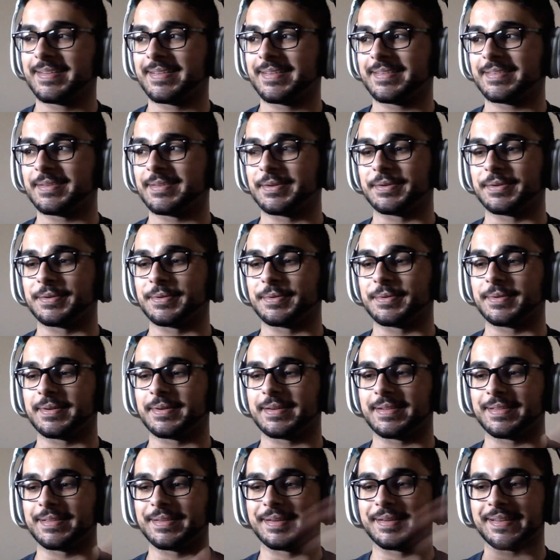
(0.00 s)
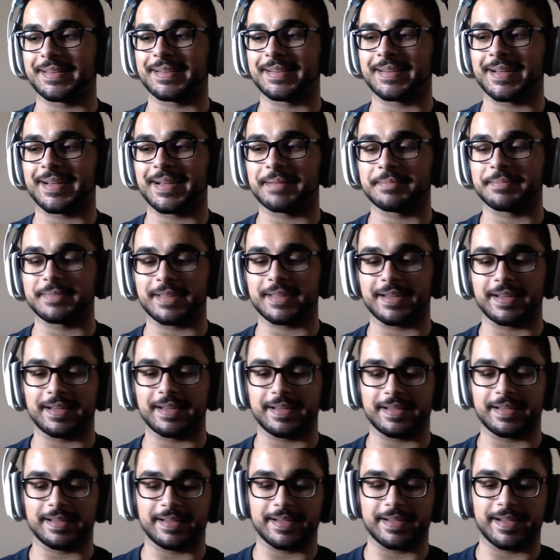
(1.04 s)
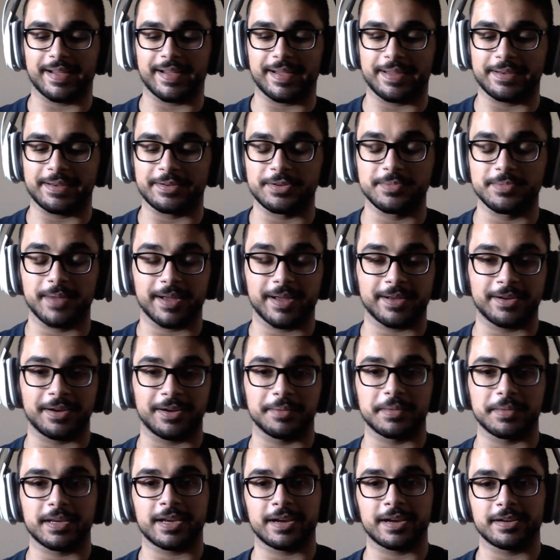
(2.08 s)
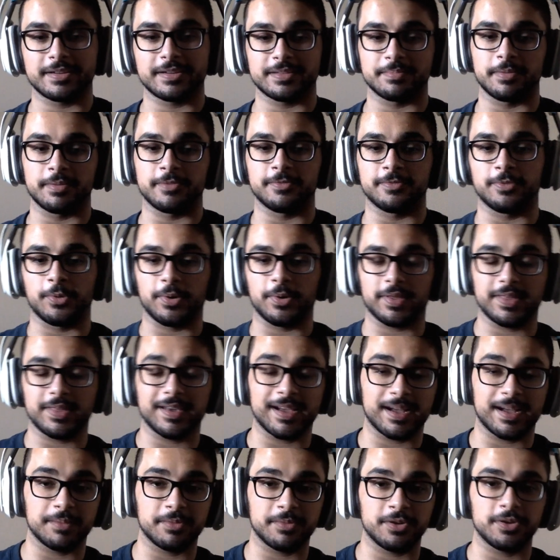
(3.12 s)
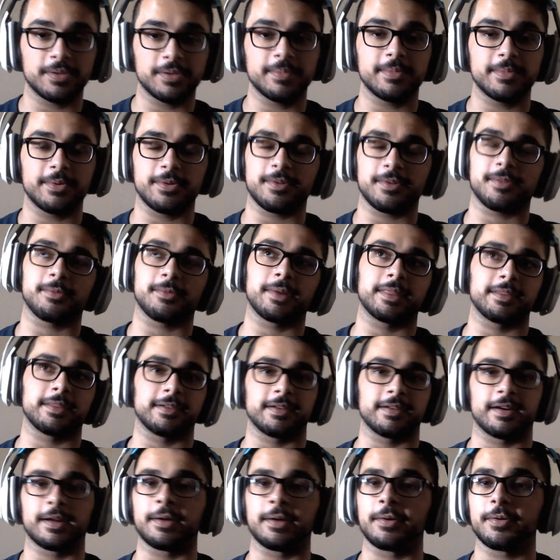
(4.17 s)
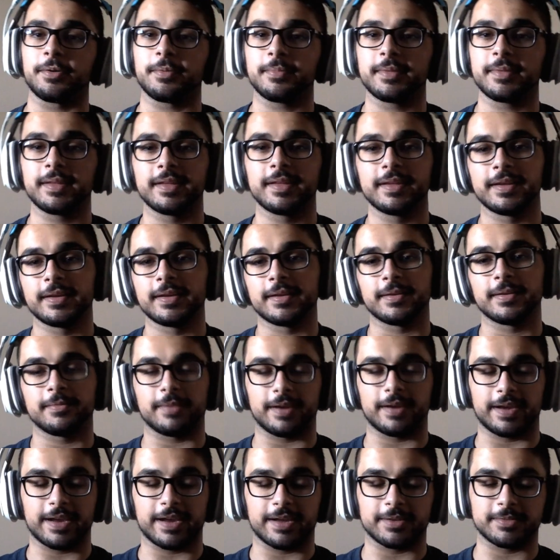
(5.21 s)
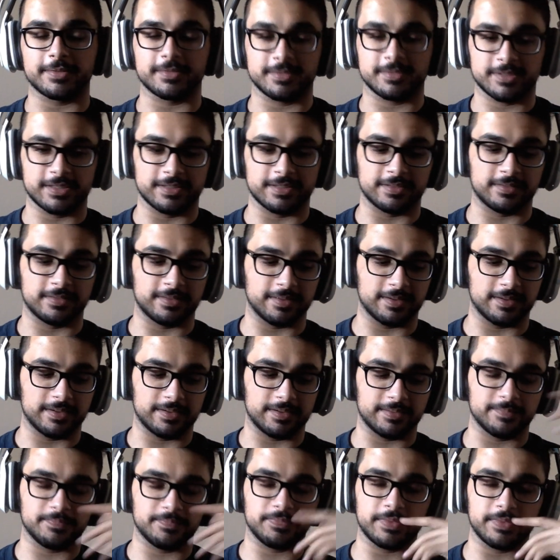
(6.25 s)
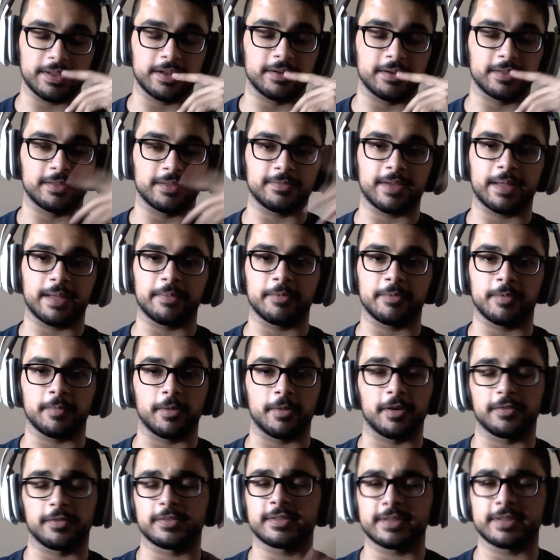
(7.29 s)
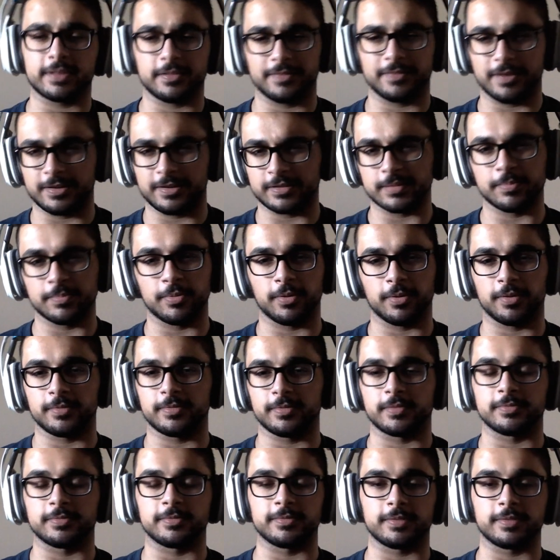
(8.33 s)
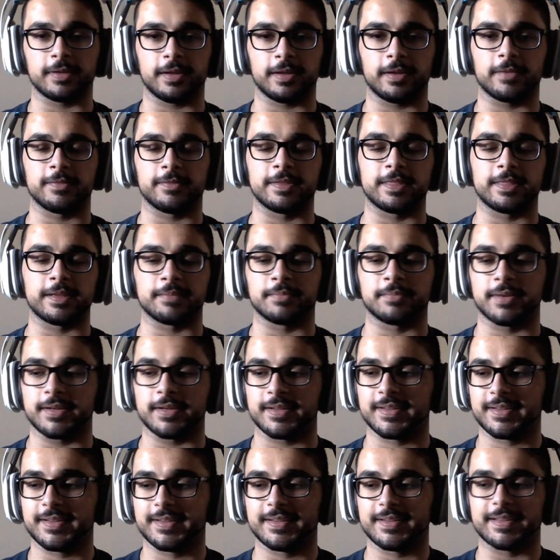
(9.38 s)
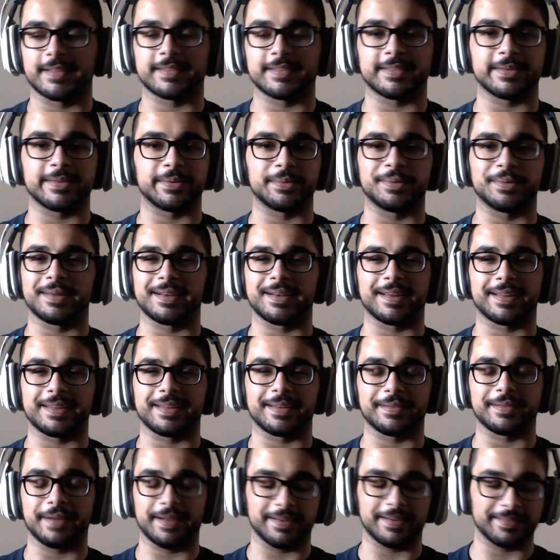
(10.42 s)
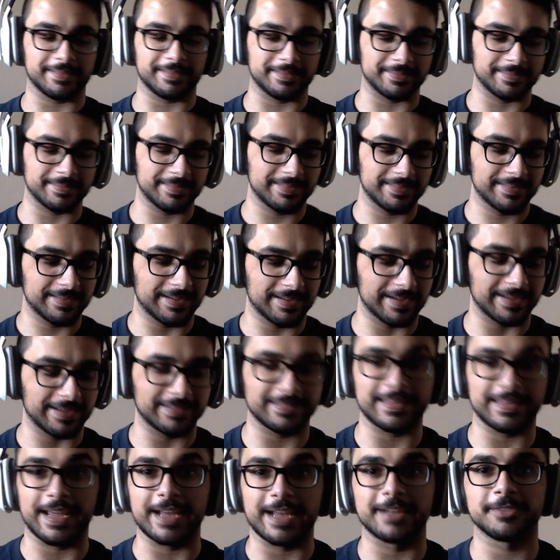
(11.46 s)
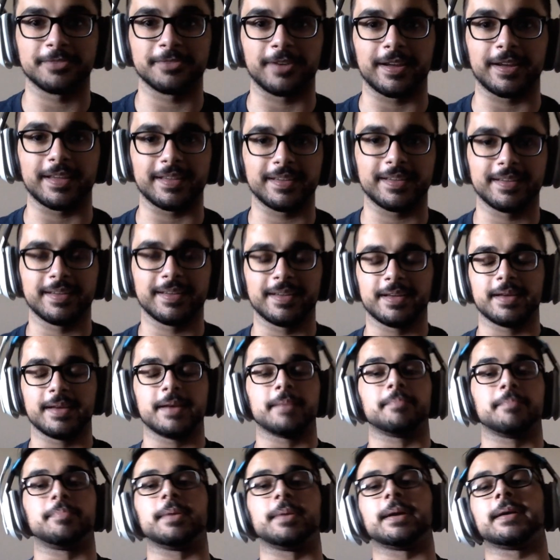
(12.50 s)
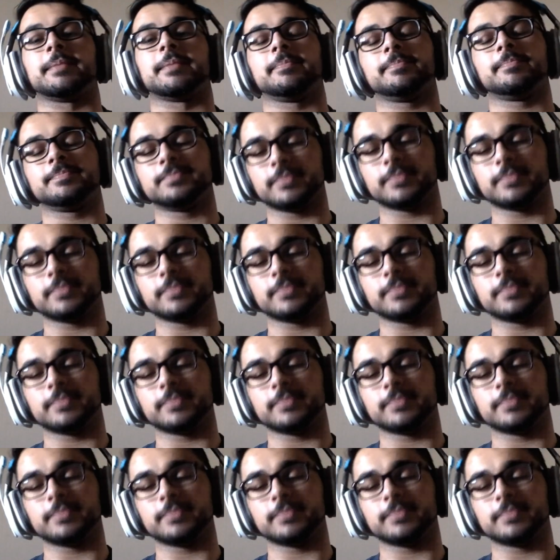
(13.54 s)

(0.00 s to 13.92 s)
So a lot of the times I do my commentaries before they come home or when they're not home right now she's uh, you know in the family room obviously they're very supportive of everything but it's still weird I, you know i don't know i get stage fright but